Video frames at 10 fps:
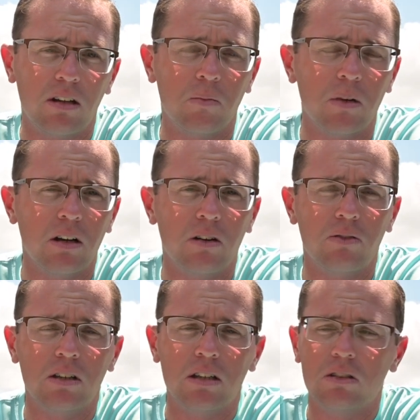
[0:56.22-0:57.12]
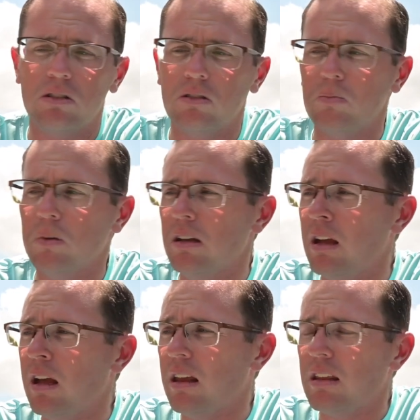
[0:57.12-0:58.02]
down below if you need to, but
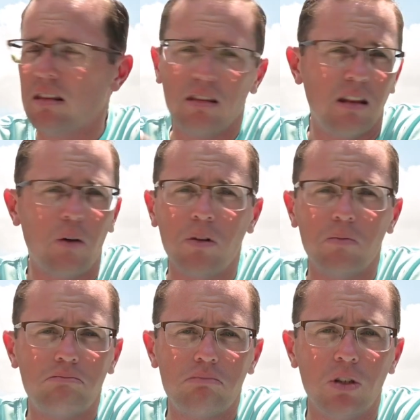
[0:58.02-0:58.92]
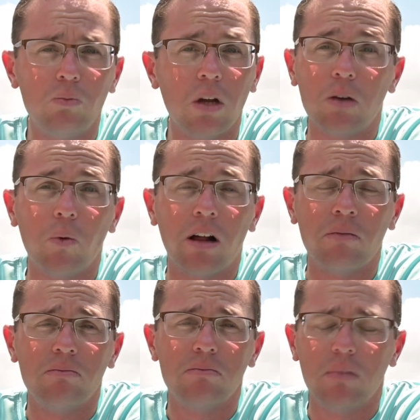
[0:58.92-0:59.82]
that one did really well.
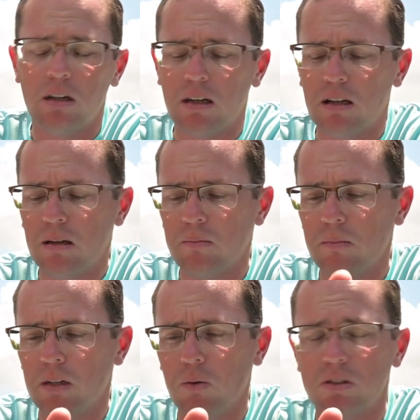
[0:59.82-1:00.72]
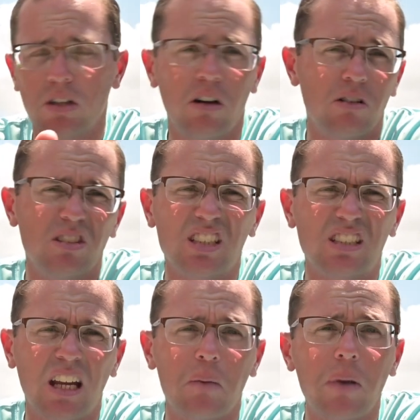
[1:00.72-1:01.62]
It was
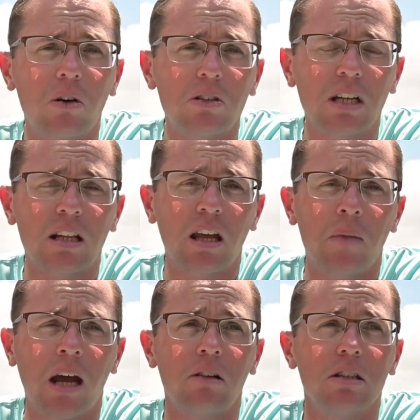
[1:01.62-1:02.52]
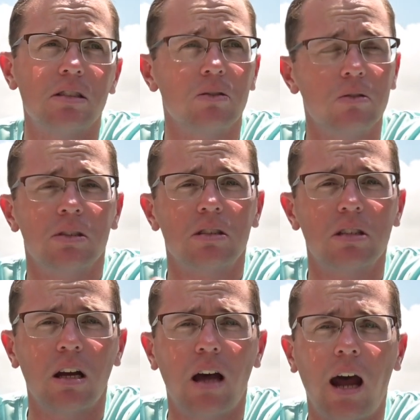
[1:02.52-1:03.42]
106 amp hours out of that battery, so it was
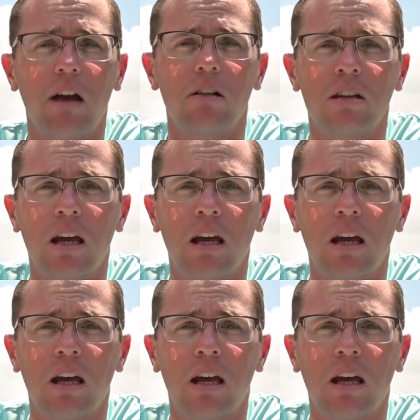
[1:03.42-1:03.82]
higher than